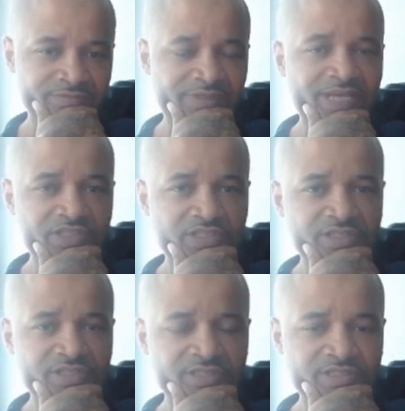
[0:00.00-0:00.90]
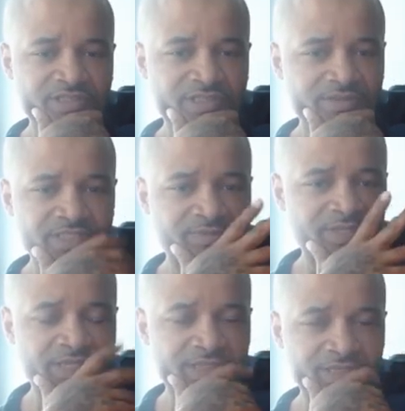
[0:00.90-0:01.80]
Black Jesus, something
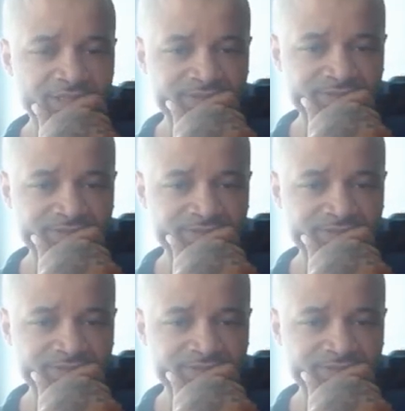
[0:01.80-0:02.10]
like that.